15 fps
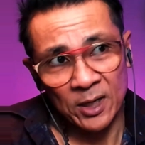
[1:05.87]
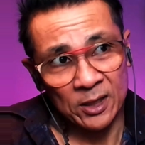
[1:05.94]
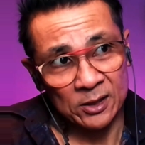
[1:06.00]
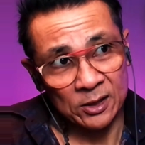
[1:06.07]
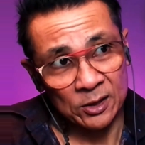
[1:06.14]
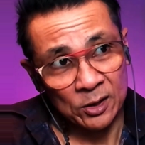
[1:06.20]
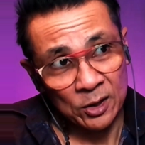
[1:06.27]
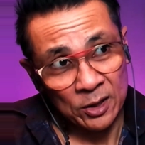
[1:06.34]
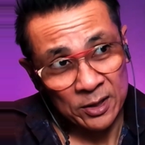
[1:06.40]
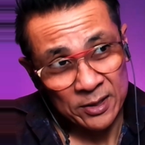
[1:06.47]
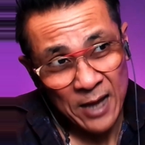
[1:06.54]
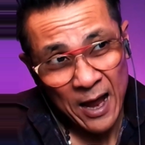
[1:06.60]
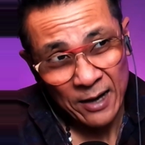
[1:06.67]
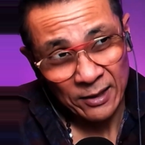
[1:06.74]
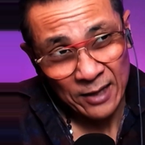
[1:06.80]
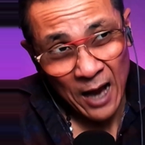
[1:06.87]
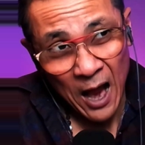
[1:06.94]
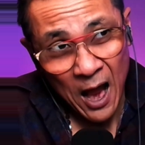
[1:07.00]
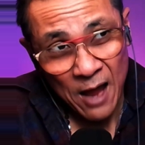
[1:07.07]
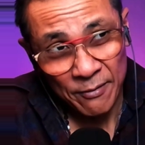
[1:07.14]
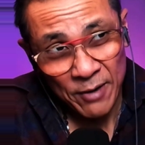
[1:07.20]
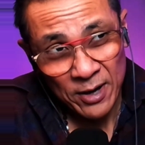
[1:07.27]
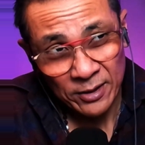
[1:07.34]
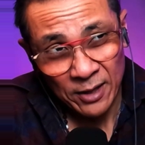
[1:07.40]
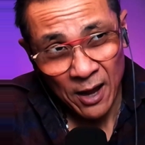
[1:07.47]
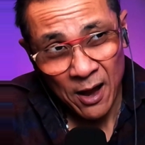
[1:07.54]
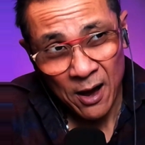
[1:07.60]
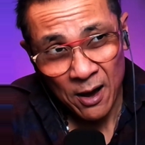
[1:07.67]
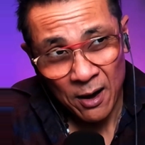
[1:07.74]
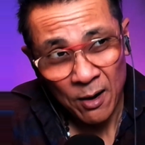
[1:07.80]
Is that guy right
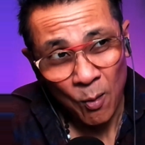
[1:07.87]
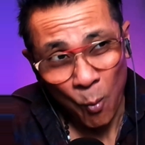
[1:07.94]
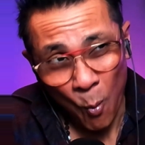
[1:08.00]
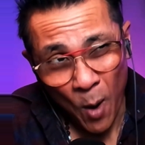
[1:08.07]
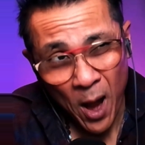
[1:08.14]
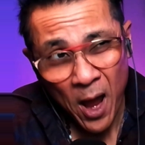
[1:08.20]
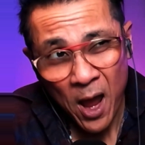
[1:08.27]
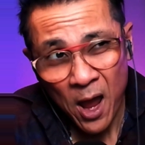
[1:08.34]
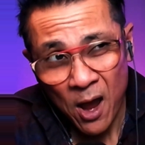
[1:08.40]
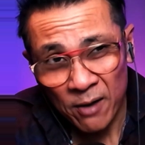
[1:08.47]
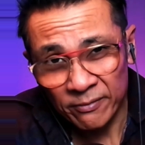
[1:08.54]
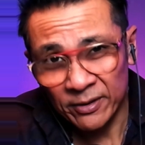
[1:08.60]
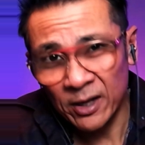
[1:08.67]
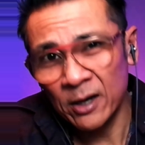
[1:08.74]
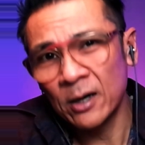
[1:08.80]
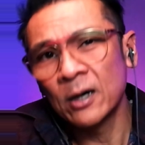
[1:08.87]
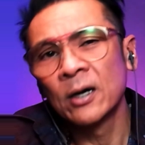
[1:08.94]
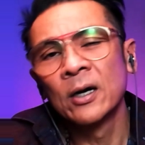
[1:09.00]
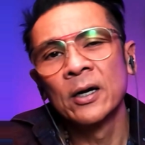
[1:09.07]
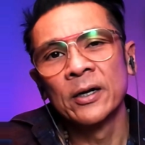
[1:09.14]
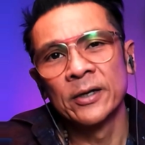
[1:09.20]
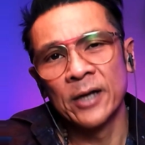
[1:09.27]
there, way over there?